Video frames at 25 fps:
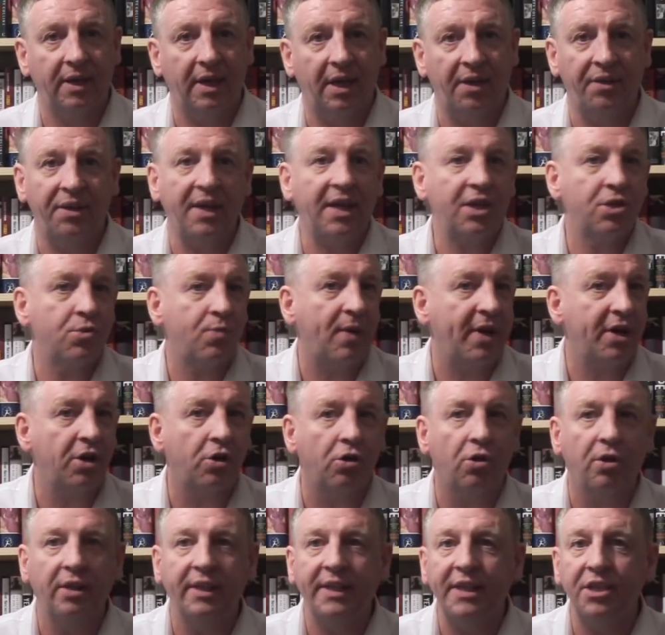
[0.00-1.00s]
And that's why
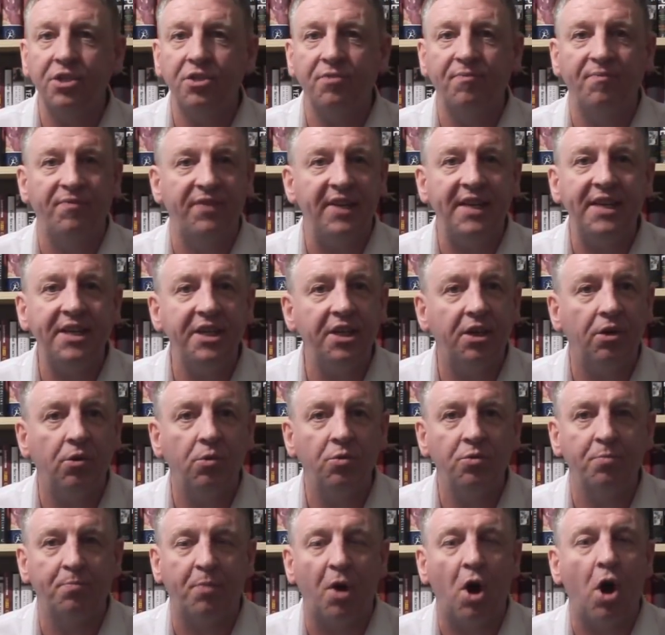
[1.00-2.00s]
all these
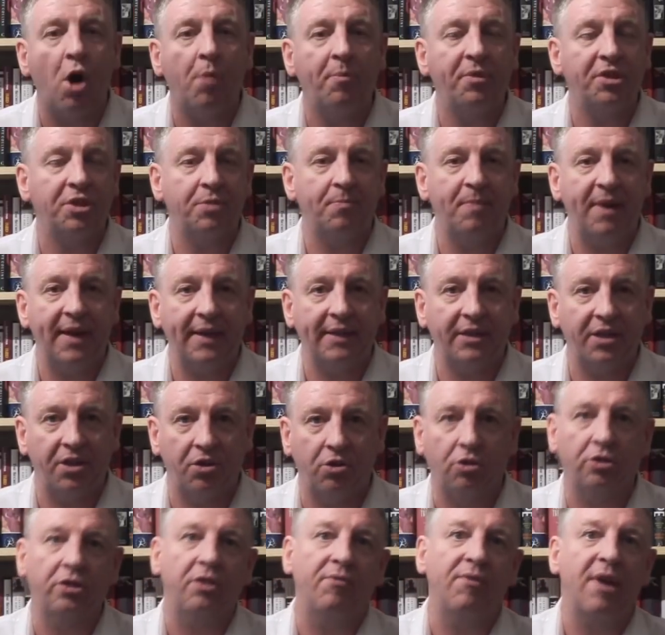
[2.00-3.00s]
videos, Barbara Spector
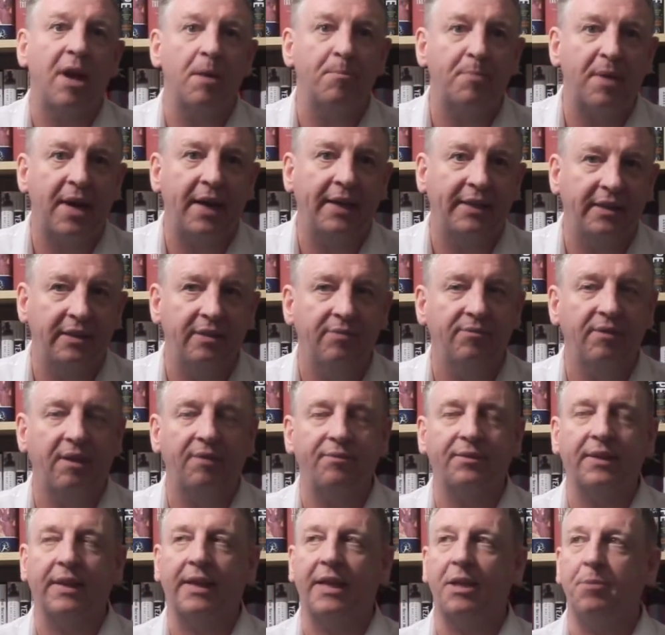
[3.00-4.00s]
or the rabbi,
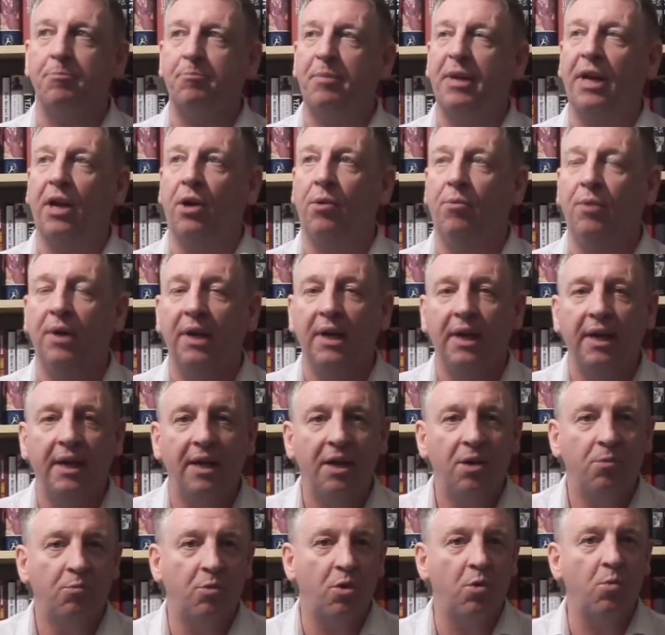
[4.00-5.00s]
left the link below,
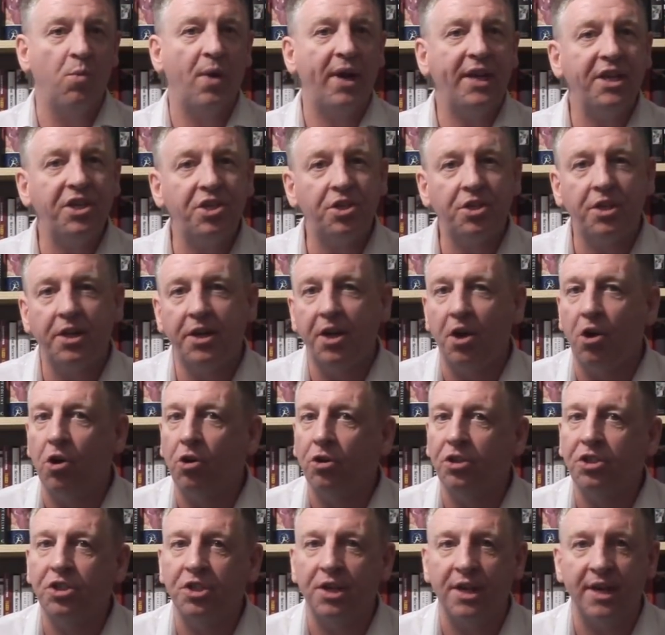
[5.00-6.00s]
we're wasting
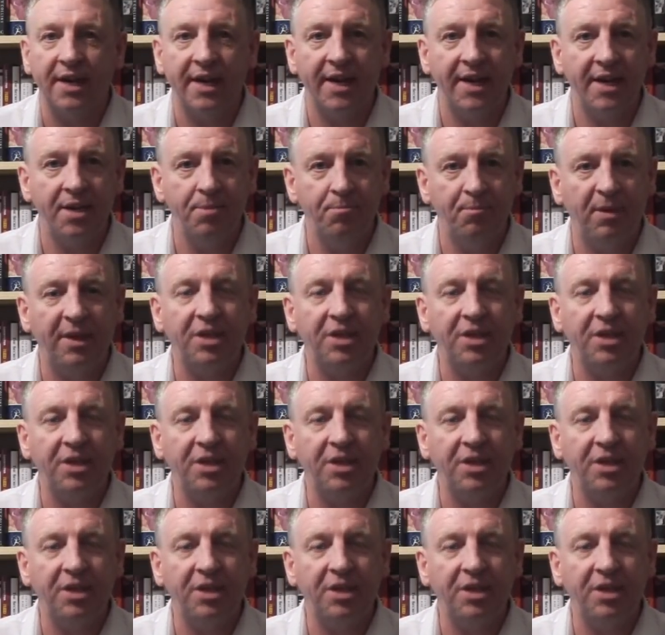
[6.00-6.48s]
our time.